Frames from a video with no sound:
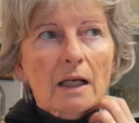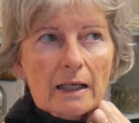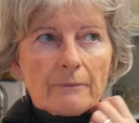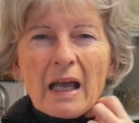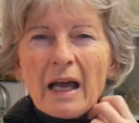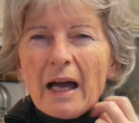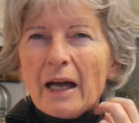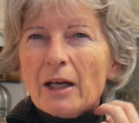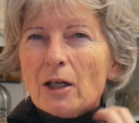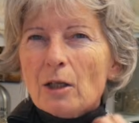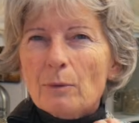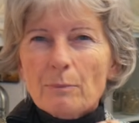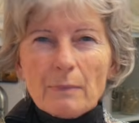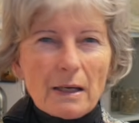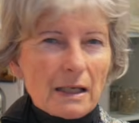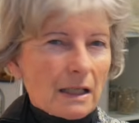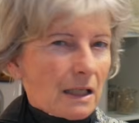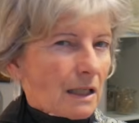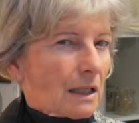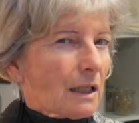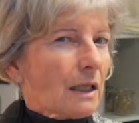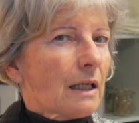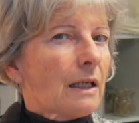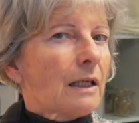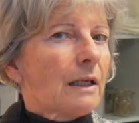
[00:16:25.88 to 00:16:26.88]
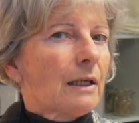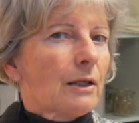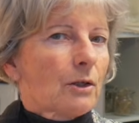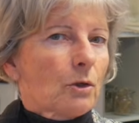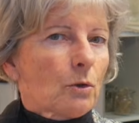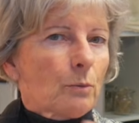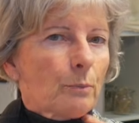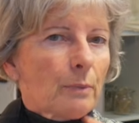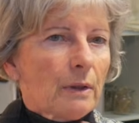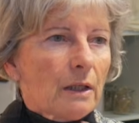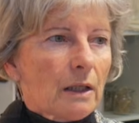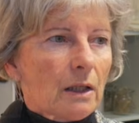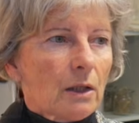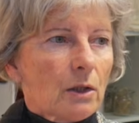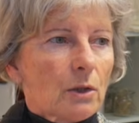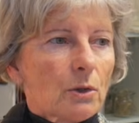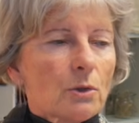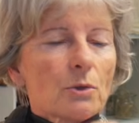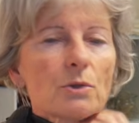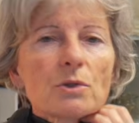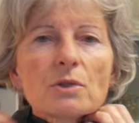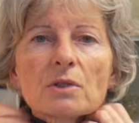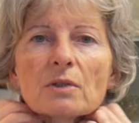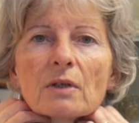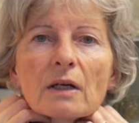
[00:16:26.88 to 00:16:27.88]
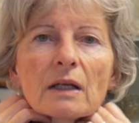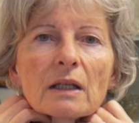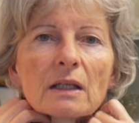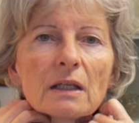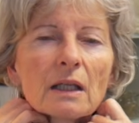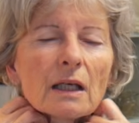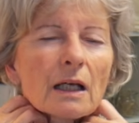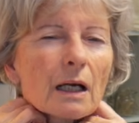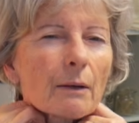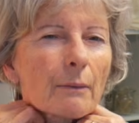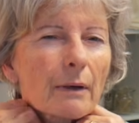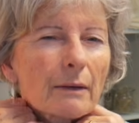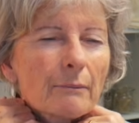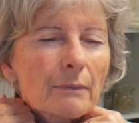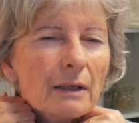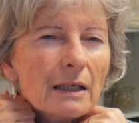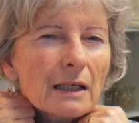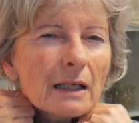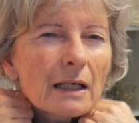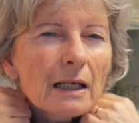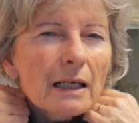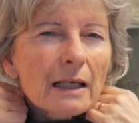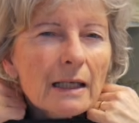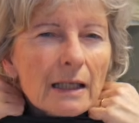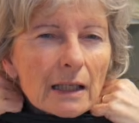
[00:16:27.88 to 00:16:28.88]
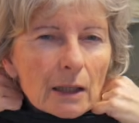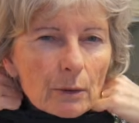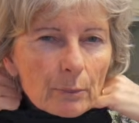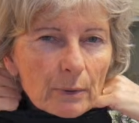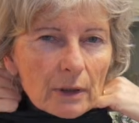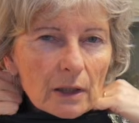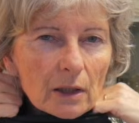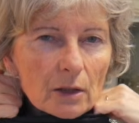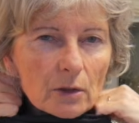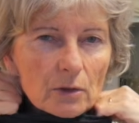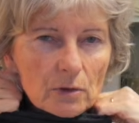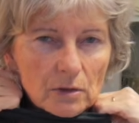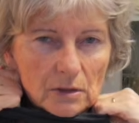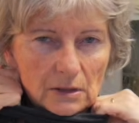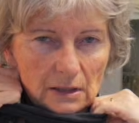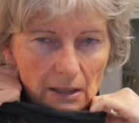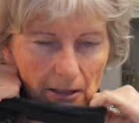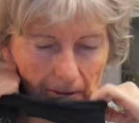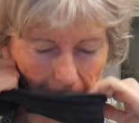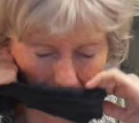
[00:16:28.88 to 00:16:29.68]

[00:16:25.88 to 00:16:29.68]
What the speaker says: I can make it a little bit looser, I think. I might make it a little bit looser.